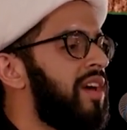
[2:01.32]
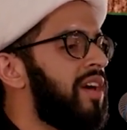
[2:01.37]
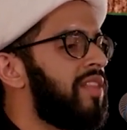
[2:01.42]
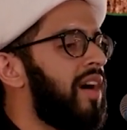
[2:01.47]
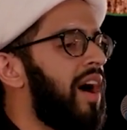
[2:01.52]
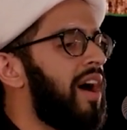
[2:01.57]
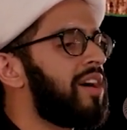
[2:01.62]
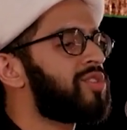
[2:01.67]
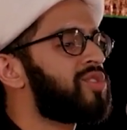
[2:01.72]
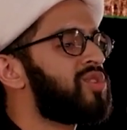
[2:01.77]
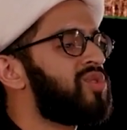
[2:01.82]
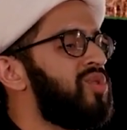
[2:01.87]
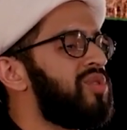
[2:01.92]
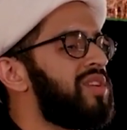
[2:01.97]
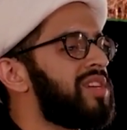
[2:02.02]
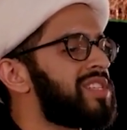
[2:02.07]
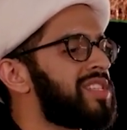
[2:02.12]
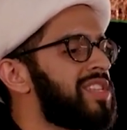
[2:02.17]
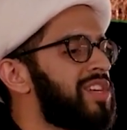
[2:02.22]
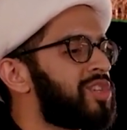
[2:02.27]
That as soon
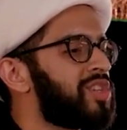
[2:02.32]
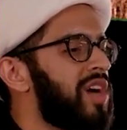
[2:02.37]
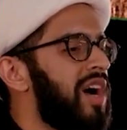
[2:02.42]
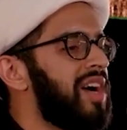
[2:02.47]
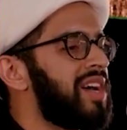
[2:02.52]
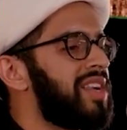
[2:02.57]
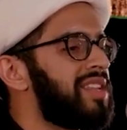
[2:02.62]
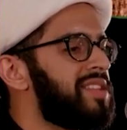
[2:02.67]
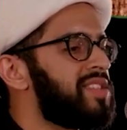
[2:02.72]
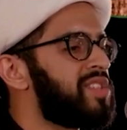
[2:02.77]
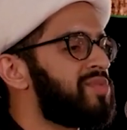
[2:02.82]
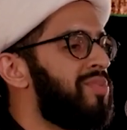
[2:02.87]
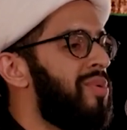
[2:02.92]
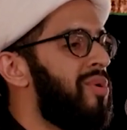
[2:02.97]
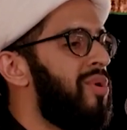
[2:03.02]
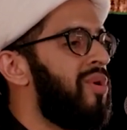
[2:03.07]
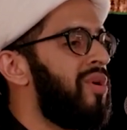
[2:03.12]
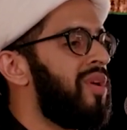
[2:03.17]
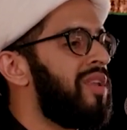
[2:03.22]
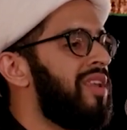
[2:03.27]
as the child is
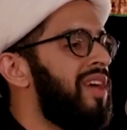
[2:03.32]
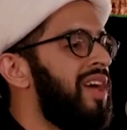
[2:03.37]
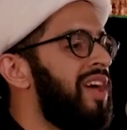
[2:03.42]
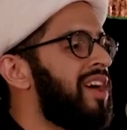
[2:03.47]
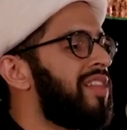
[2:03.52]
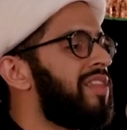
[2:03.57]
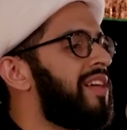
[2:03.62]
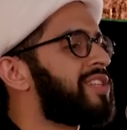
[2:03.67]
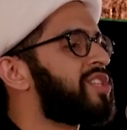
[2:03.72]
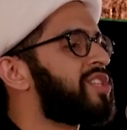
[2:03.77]
born, the